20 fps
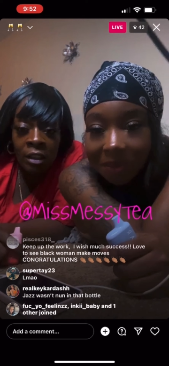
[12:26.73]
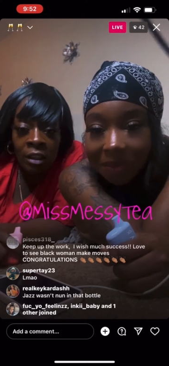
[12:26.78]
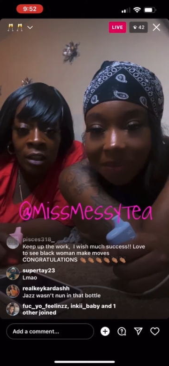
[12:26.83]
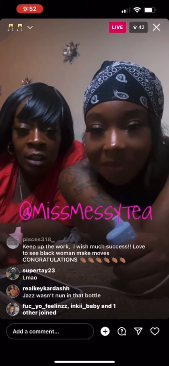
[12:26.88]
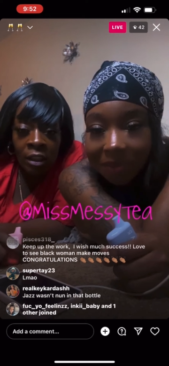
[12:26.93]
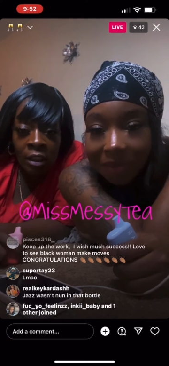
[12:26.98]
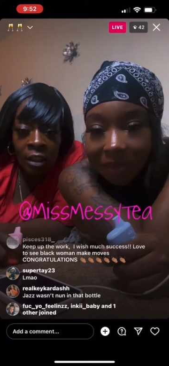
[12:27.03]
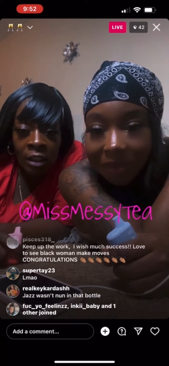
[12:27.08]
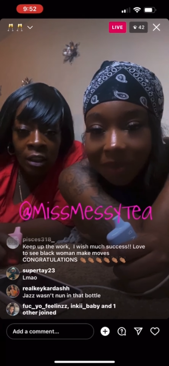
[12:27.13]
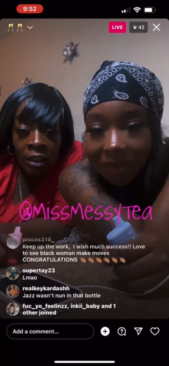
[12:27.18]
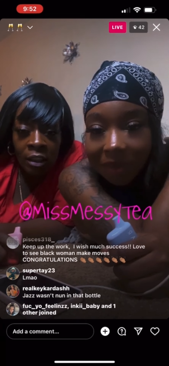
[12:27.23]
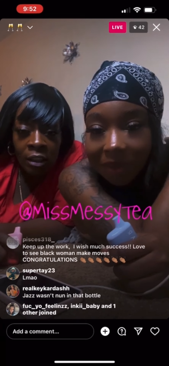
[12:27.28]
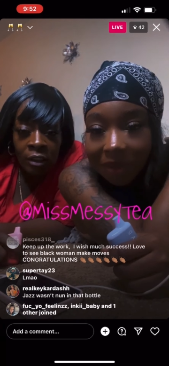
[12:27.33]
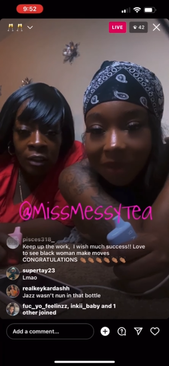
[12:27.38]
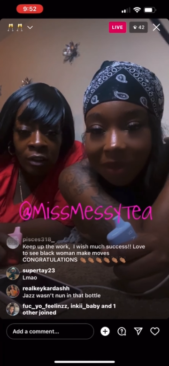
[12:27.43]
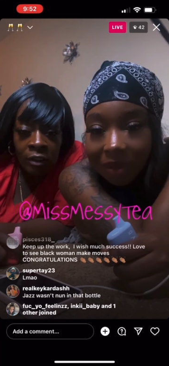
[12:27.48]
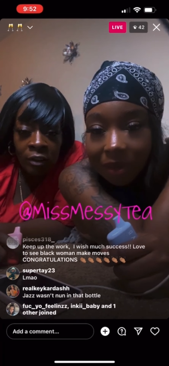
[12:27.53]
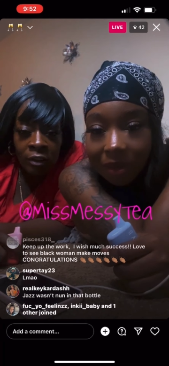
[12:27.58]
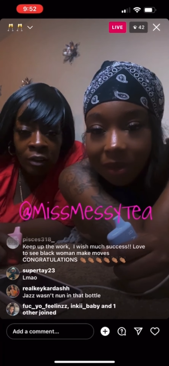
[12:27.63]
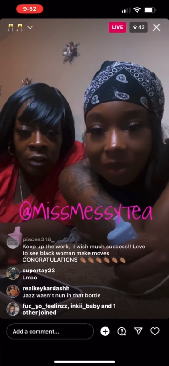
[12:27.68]

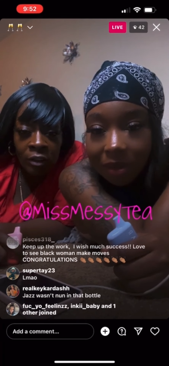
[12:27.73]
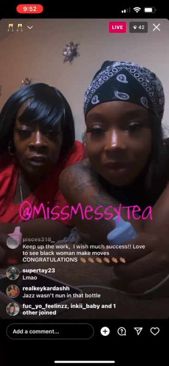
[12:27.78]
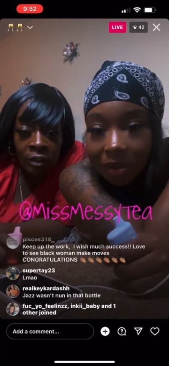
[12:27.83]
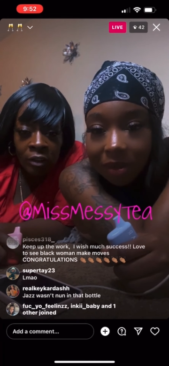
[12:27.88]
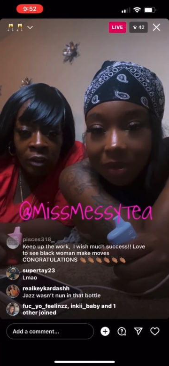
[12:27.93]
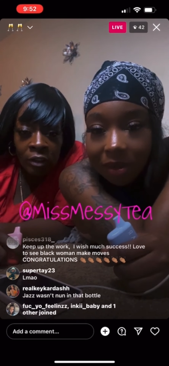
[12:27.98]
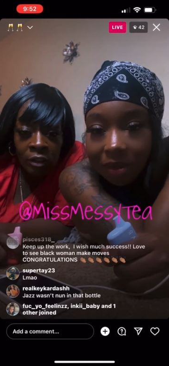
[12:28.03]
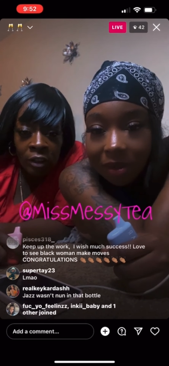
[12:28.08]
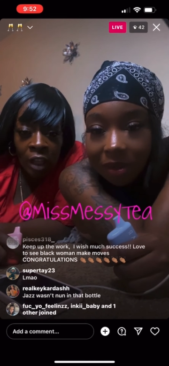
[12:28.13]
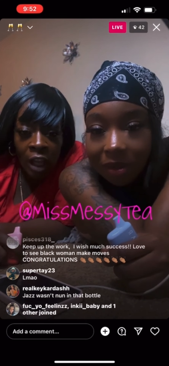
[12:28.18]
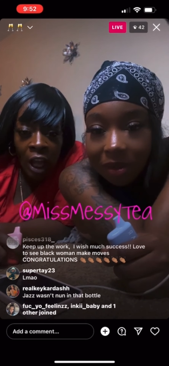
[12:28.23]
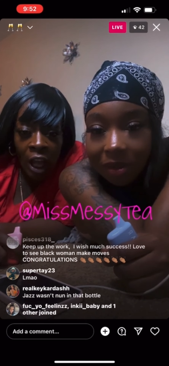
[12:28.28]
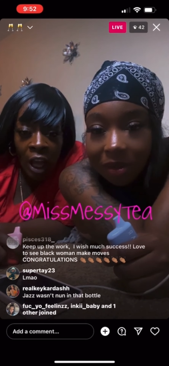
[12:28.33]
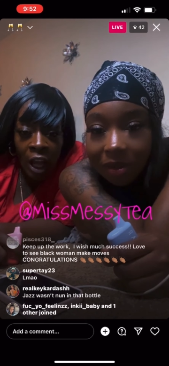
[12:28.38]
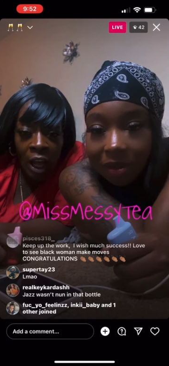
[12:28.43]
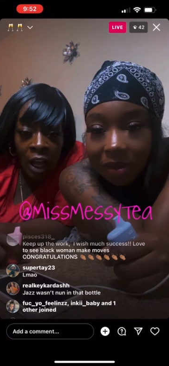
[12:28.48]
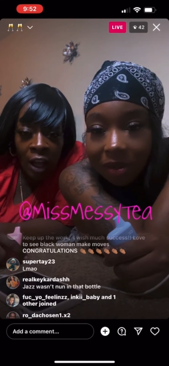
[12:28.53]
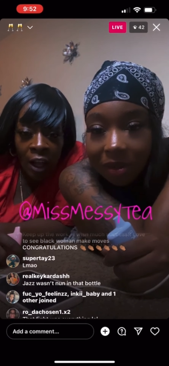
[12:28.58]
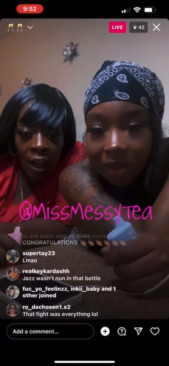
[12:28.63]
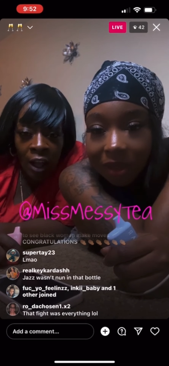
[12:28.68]

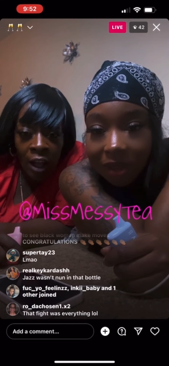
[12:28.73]
(no one is talking)